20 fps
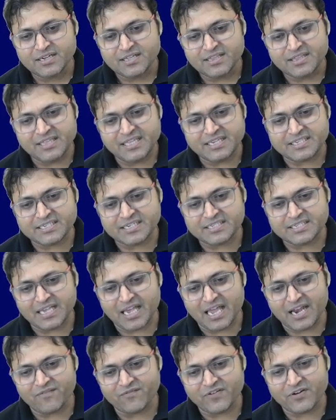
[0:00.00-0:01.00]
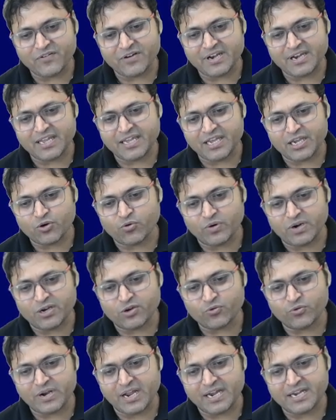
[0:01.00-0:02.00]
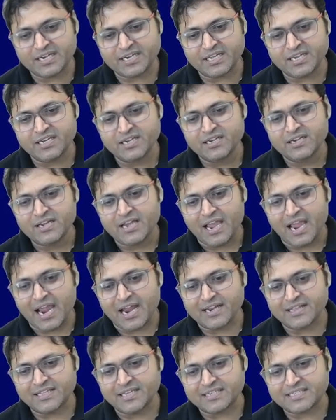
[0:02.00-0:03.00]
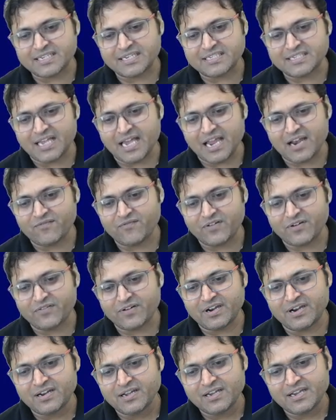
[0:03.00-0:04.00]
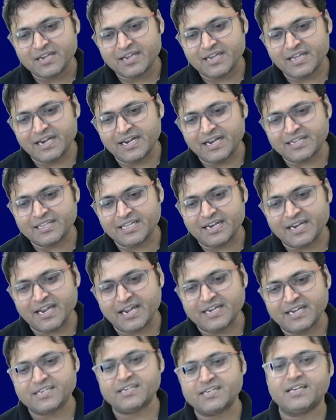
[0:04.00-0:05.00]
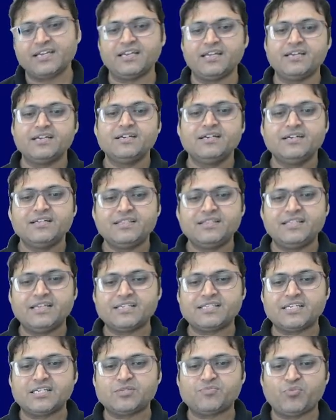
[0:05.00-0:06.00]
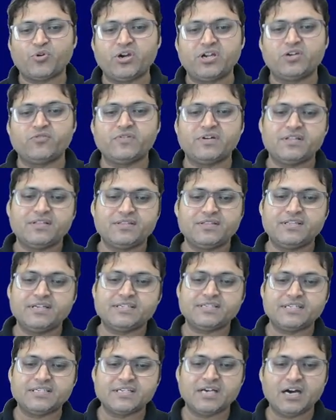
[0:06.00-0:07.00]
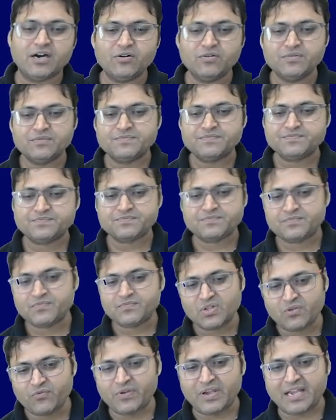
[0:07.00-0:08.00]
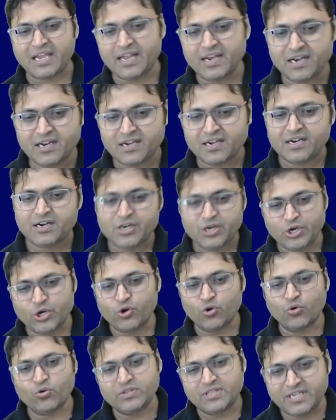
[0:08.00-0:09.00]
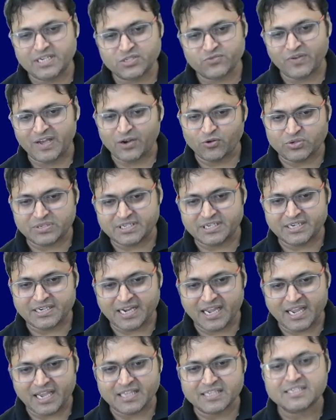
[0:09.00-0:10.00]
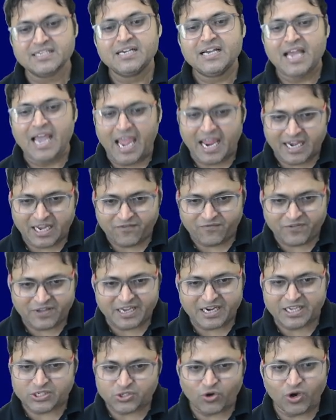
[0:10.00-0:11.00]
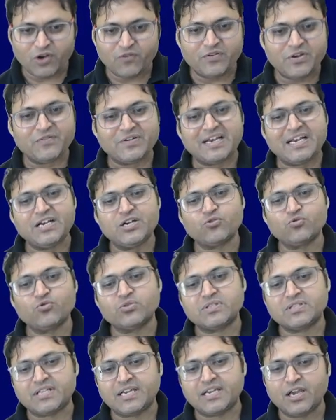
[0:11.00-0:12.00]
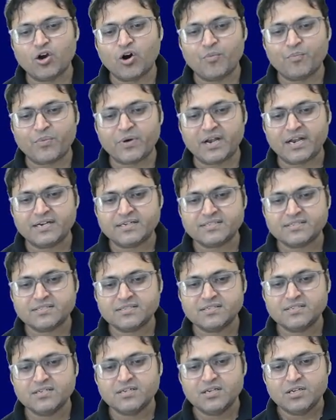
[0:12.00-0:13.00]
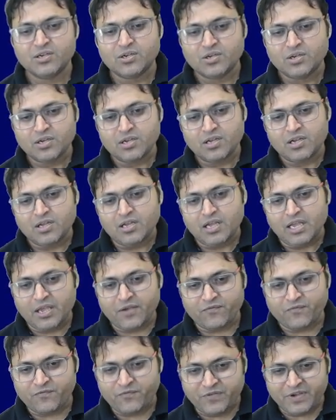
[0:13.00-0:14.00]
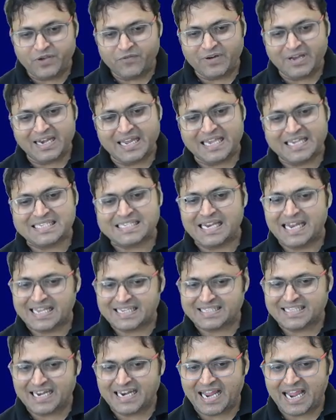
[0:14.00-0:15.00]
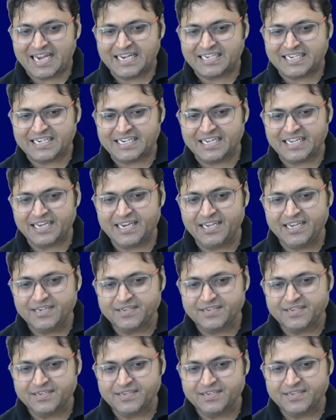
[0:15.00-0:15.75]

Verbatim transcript: this is alpha 1 equal to 90 and this is alpha 1 greater than 90 degree this is point 1 this is how we can draw these velocity triangles and if we resolve v1 into three components if v1 is less than 90 degree